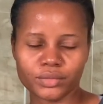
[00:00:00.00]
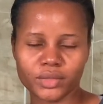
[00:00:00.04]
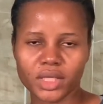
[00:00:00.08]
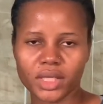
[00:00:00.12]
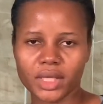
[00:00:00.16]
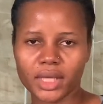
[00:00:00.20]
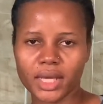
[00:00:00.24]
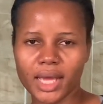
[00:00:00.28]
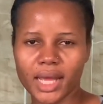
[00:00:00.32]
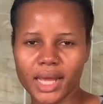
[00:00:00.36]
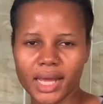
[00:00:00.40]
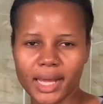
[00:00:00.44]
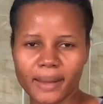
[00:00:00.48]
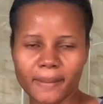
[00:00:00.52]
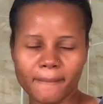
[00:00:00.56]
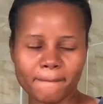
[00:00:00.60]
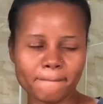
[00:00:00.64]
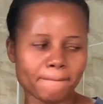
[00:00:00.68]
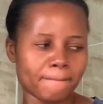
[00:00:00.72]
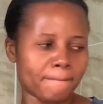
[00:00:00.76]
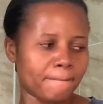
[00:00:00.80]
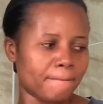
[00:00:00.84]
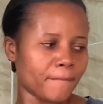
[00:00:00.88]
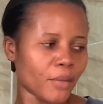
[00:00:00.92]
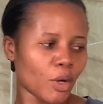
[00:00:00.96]
Yeah.
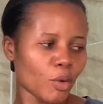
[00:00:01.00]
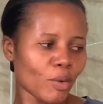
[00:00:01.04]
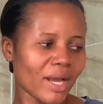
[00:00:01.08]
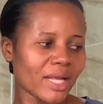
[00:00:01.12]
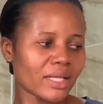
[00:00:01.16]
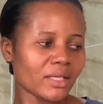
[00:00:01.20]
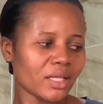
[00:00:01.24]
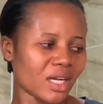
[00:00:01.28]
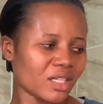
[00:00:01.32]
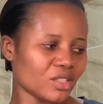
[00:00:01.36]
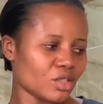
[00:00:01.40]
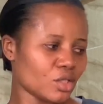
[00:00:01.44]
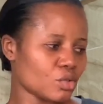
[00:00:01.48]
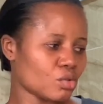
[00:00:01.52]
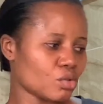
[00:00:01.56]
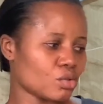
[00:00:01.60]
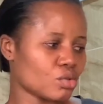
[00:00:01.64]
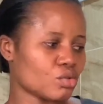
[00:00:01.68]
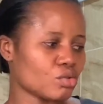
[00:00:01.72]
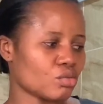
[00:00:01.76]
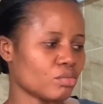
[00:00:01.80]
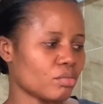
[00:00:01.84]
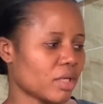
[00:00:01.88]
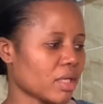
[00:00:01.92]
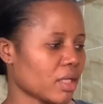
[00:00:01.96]
But right now, I just
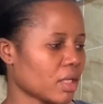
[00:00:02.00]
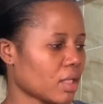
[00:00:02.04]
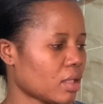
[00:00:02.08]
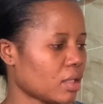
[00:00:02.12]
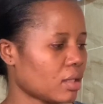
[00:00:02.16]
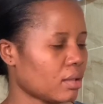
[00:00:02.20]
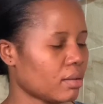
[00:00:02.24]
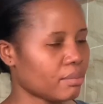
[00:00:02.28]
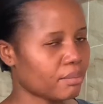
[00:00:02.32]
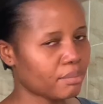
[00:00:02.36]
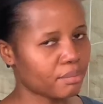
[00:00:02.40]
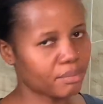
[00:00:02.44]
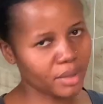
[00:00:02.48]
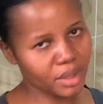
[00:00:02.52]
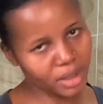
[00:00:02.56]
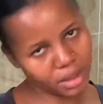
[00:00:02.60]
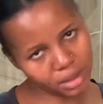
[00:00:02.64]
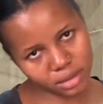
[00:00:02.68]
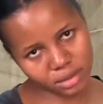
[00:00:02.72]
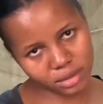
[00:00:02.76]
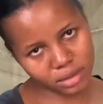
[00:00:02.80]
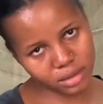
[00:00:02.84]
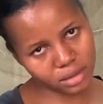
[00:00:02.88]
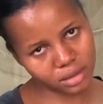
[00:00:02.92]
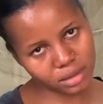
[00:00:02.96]
want to make
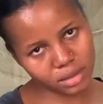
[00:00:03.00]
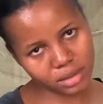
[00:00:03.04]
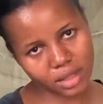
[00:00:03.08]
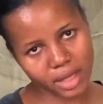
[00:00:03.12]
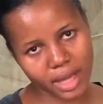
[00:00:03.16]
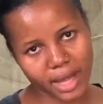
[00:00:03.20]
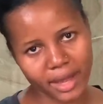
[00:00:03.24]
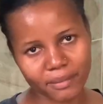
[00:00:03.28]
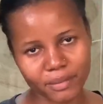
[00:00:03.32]
beans.